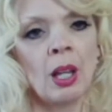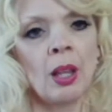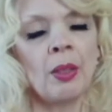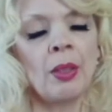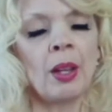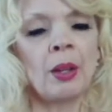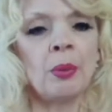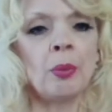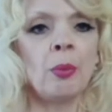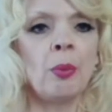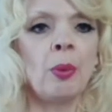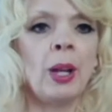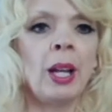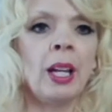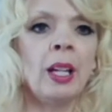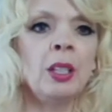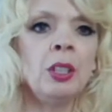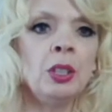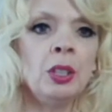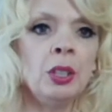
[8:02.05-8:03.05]
that
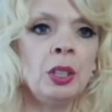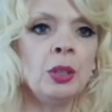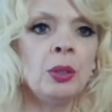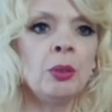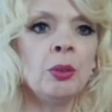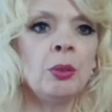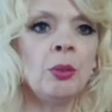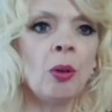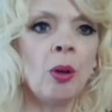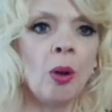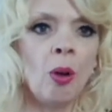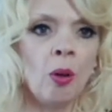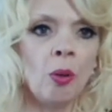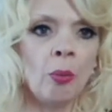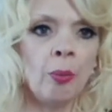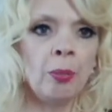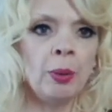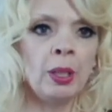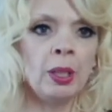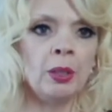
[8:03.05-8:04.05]
when you
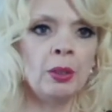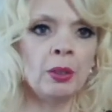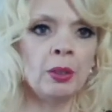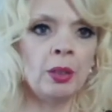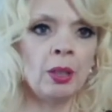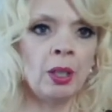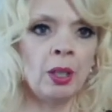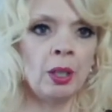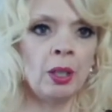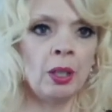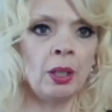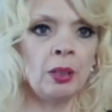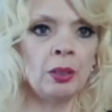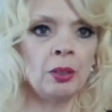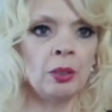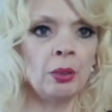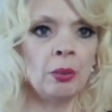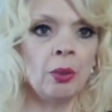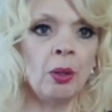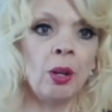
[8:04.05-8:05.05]
open your heart
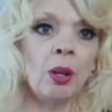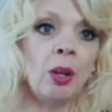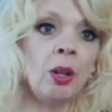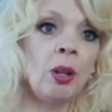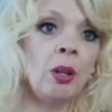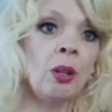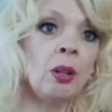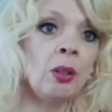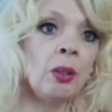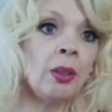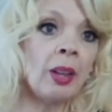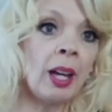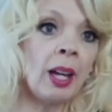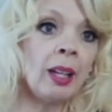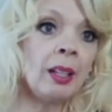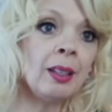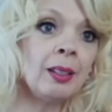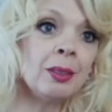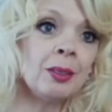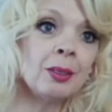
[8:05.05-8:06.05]
to all
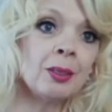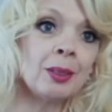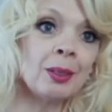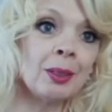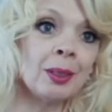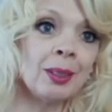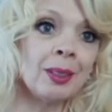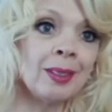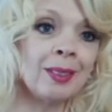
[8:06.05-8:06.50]
that is good,